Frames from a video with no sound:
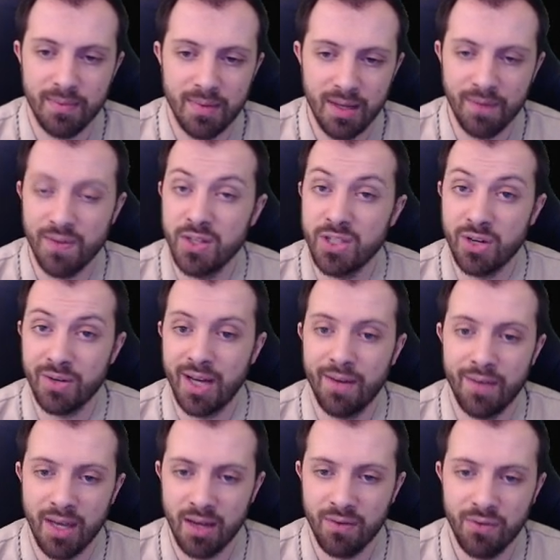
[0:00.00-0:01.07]
If you don't have
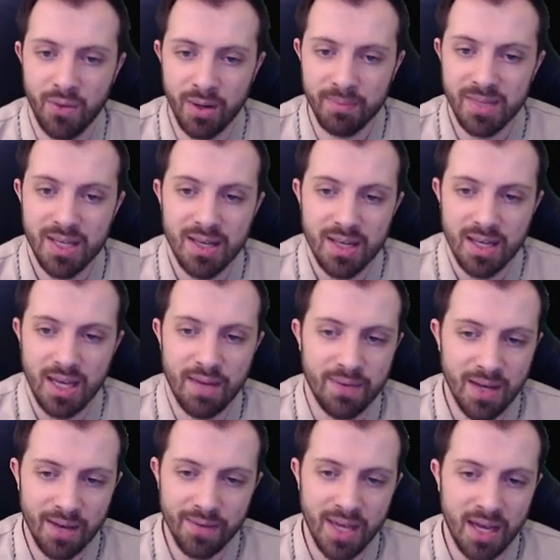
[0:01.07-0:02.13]
egg form. If you
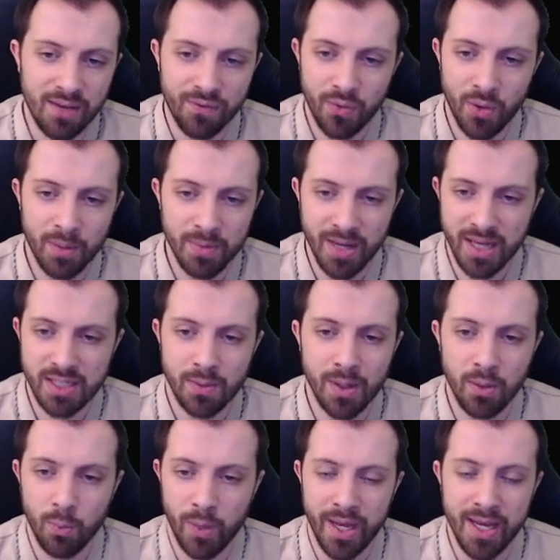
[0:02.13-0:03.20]
have egg form, you actually want to
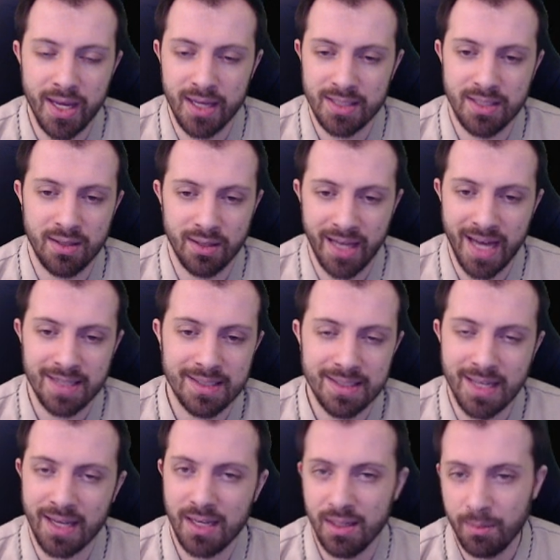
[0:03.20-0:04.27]
wait to the last
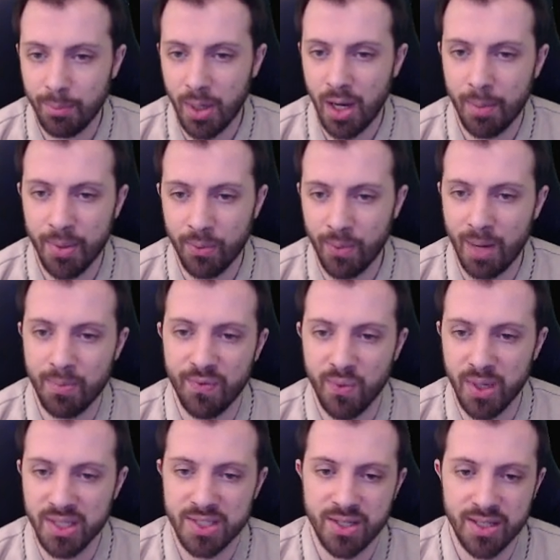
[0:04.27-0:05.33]
second and pop it right before
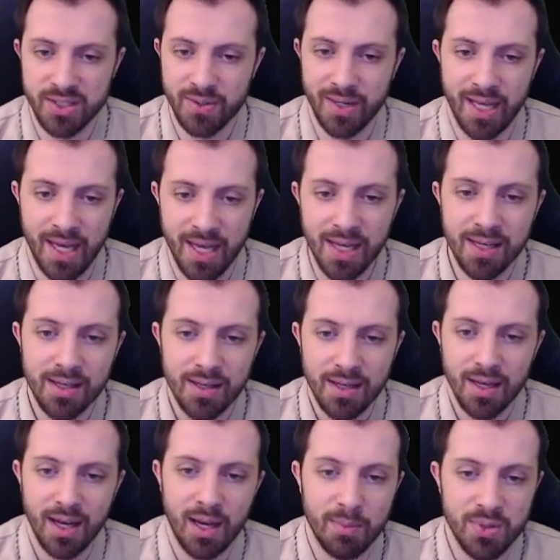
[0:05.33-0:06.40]
you turn into an egg.
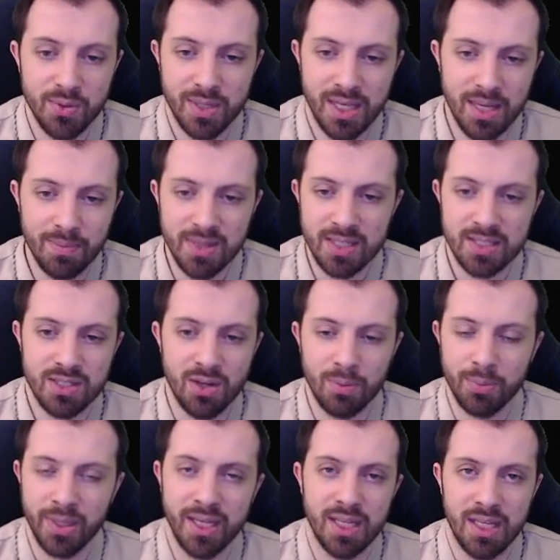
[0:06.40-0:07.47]
You keep the stone
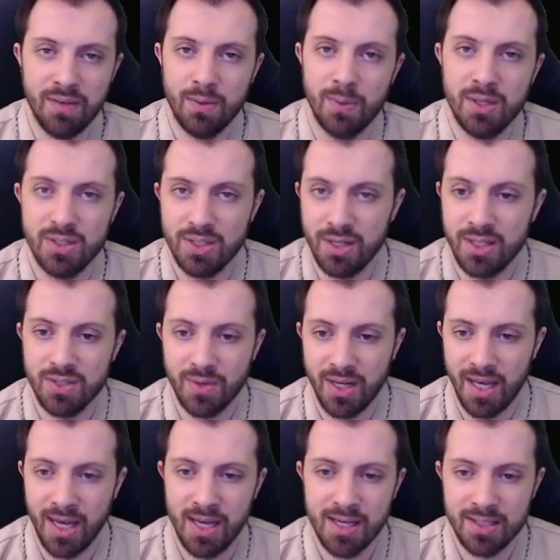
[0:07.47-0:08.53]
plate even when you turn into an
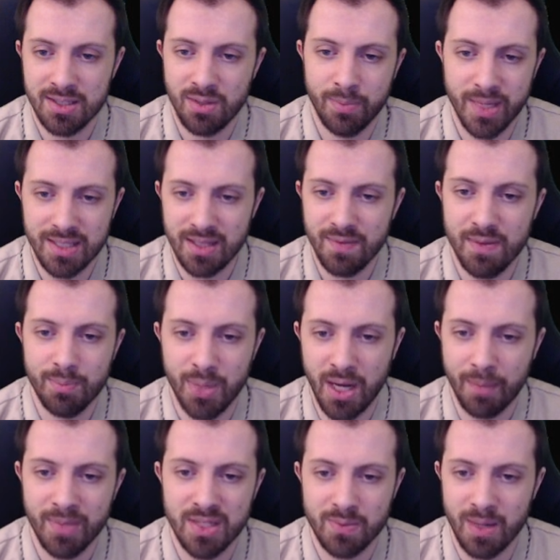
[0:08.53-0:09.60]
egg. So basically, if you
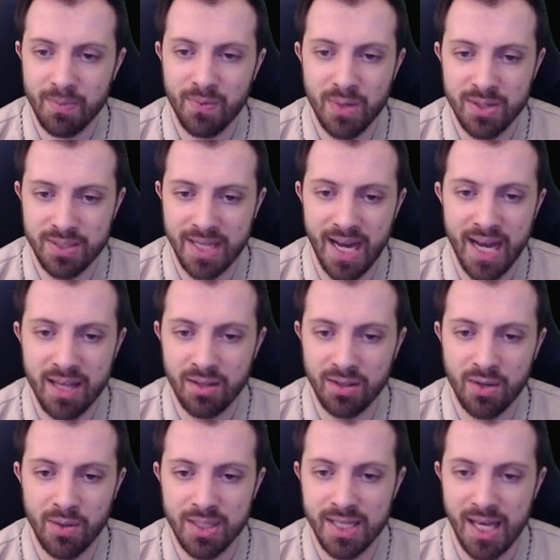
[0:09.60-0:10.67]
pop this right before you die, you'll
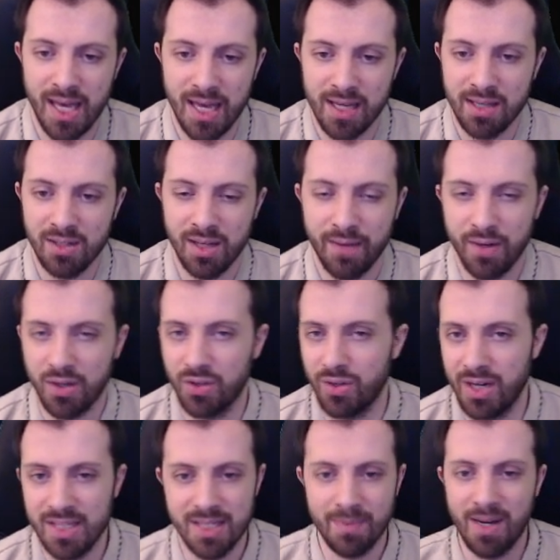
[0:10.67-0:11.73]
go into egg and you'll have a
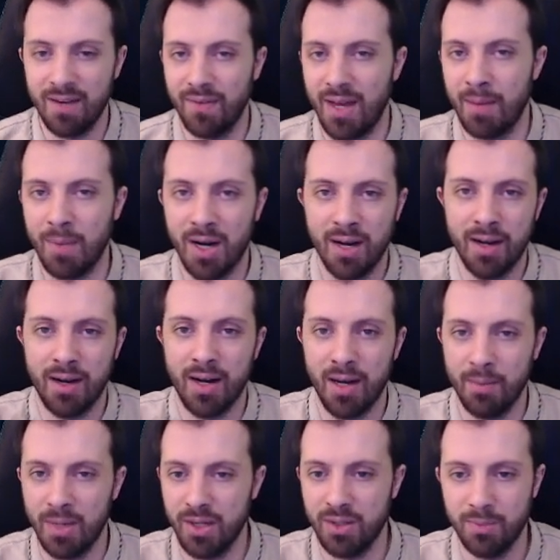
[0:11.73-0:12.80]
crazy amount of MR and
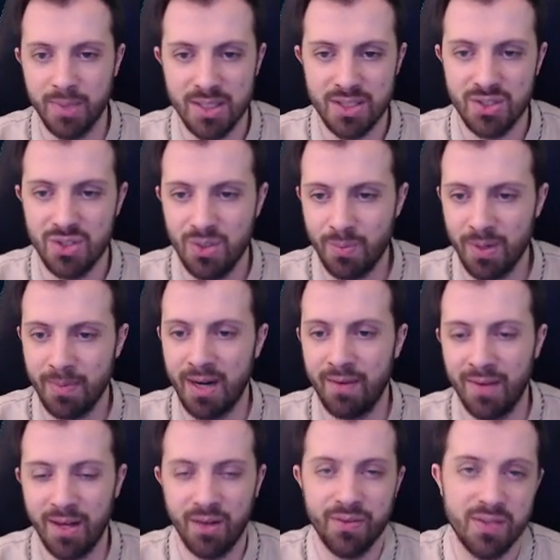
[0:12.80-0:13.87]
armor. You'll be super amount of
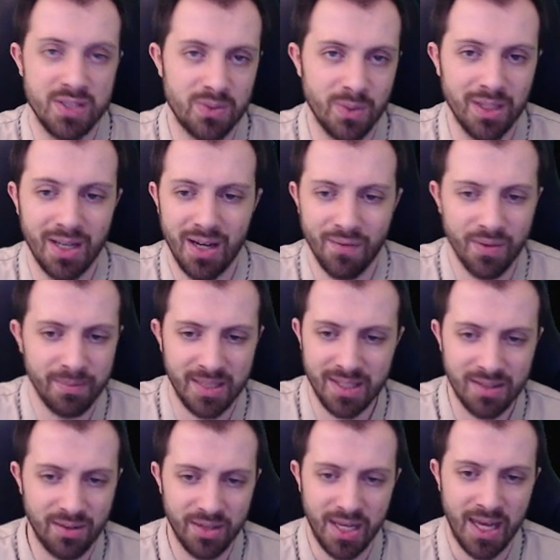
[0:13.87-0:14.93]
health, and it's really hard for them to
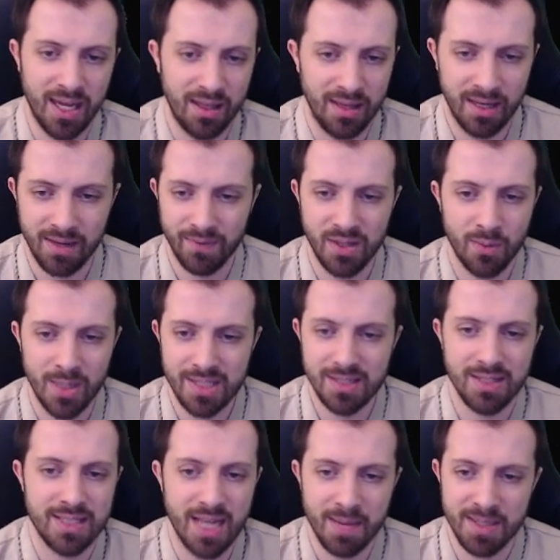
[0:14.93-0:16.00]
kill the egg. Like, if they're wasting
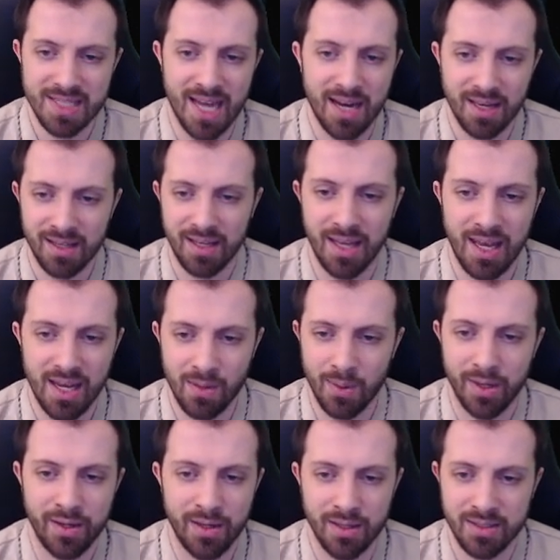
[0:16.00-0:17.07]
their time attacking the egg while
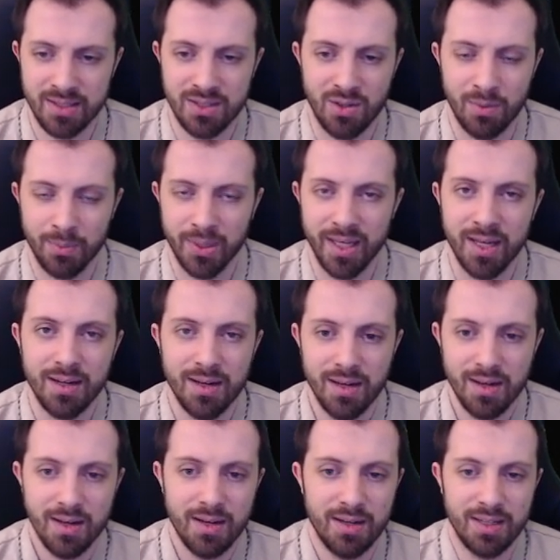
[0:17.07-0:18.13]
you're in stone plate,
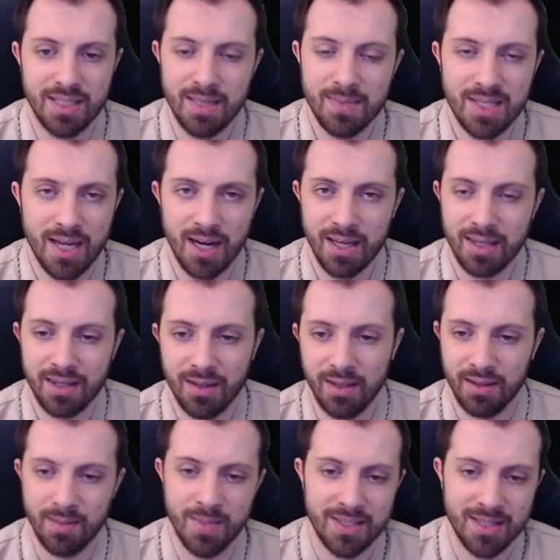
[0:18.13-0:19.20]
your team's kind of killing
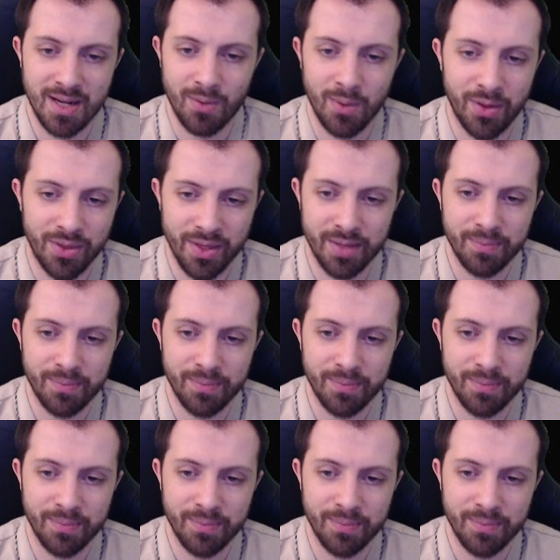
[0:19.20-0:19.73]
them. It's not worth it.